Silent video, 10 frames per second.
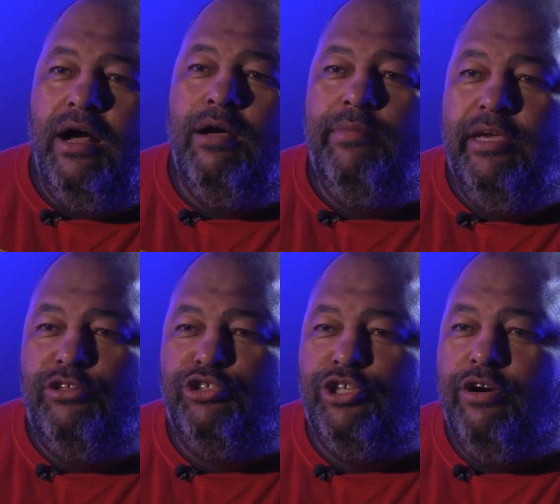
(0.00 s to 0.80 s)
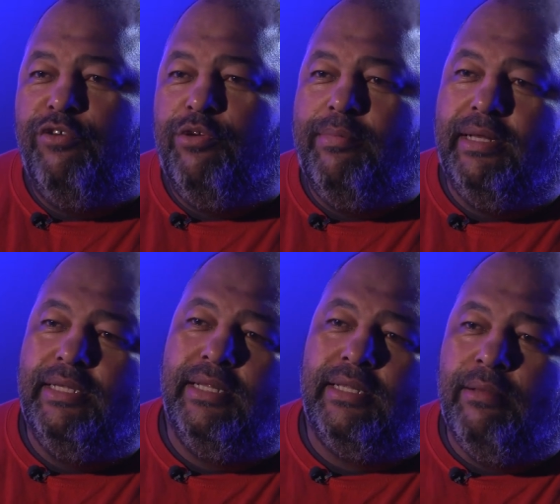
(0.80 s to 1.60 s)
I'm here to show
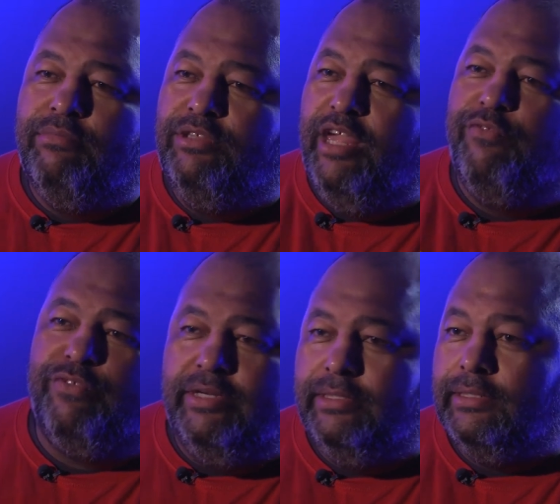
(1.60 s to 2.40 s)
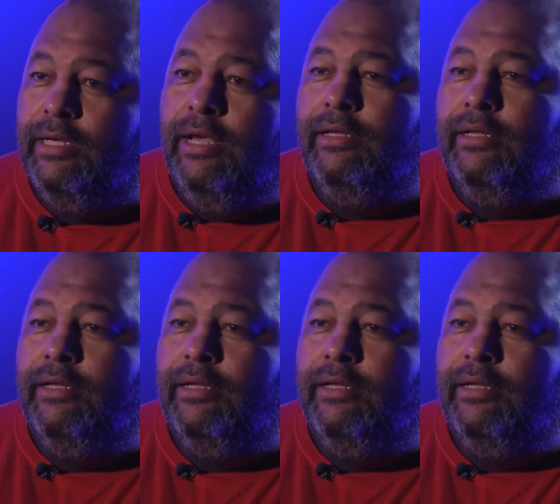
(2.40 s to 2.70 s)
everybody that I'm different